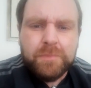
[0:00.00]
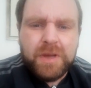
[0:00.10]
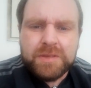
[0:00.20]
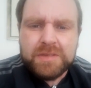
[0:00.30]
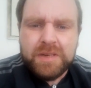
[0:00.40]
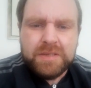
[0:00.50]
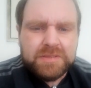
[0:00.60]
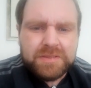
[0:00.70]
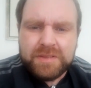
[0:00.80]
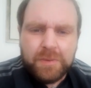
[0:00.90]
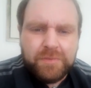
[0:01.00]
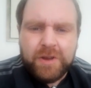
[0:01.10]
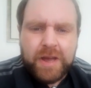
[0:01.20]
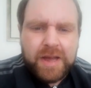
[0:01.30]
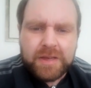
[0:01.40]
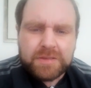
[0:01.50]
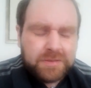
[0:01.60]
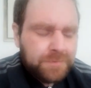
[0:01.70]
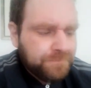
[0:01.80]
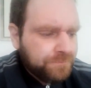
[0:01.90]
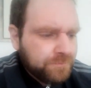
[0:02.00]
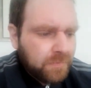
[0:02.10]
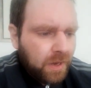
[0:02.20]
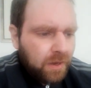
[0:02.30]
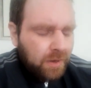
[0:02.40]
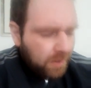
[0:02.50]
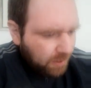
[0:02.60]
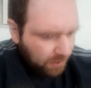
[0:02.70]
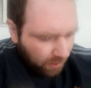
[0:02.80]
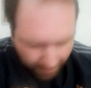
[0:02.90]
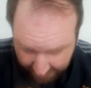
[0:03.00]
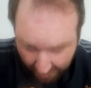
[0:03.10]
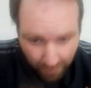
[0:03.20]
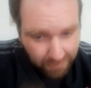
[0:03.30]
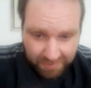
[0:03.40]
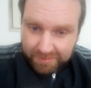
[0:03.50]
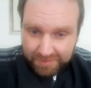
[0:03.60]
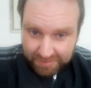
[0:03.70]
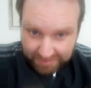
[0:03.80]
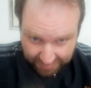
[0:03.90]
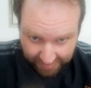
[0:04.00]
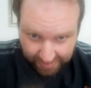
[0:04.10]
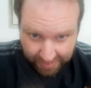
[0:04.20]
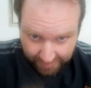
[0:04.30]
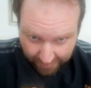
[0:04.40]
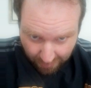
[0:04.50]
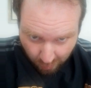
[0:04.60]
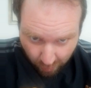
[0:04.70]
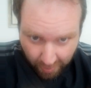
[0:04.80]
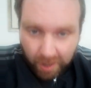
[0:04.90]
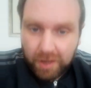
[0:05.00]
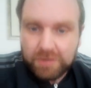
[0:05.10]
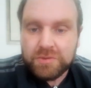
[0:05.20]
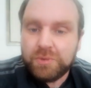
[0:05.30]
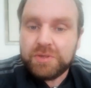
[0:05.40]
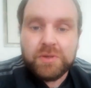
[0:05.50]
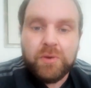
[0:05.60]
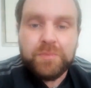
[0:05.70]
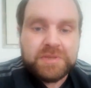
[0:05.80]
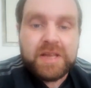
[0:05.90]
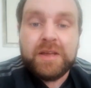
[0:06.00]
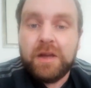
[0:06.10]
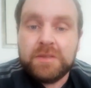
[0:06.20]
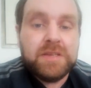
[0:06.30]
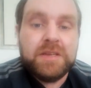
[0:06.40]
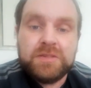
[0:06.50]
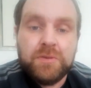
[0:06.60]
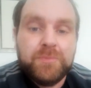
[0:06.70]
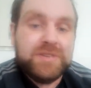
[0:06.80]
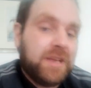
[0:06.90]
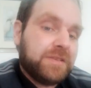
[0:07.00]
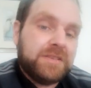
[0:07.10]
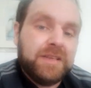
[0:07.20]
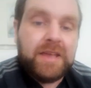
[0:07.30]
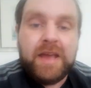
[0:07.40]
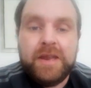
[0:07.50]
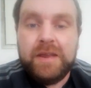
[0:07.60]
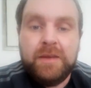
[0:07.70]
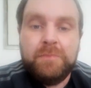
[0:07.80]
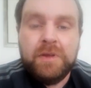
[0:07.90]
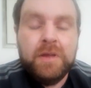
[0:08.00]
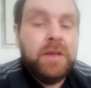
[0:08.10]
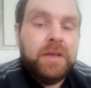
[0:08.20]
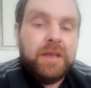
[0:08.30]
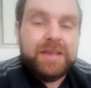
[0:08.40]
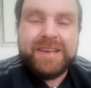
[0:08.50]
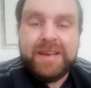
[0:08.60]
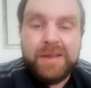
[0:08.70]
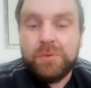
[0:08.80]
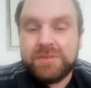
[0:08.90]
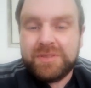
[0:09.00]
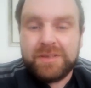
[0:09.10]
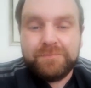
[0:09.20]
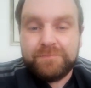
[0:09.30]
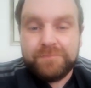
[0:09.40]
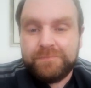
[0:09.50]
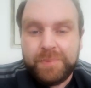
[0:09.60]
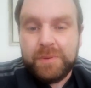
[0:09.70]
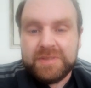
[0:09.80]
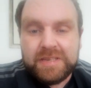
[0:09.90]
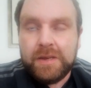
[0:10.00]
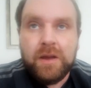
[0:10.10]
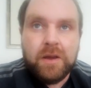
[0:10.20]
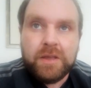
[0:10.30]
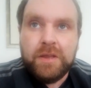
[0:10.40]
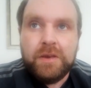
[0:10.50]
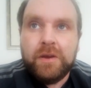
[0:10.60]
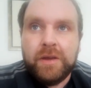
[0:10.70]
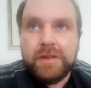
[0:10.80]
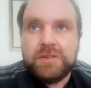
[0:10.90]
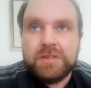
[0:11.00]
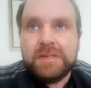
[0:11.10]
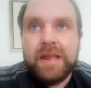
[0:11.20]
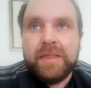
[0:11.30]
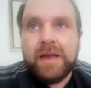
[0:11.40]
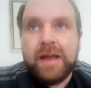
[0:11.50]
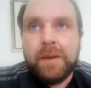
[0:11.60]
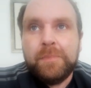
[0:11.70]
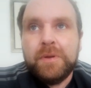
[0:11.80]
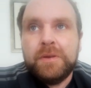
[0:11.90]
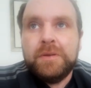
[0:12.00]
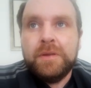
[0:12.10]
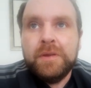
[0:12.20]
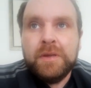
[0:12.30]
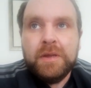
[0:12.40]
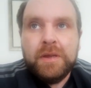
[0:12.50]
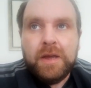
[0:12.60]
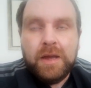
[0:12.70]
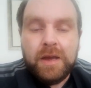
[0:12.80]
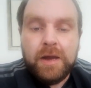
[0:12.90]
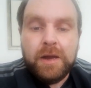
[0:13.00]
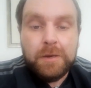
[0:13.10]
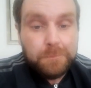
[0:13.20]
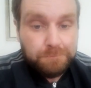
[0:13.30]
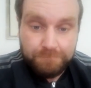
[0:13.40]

Martinez thing with Ajax. I don't see why Arsenal are so obsessed in getting him. He clearly wants to be with Ten Hag United. Just let that happen. How's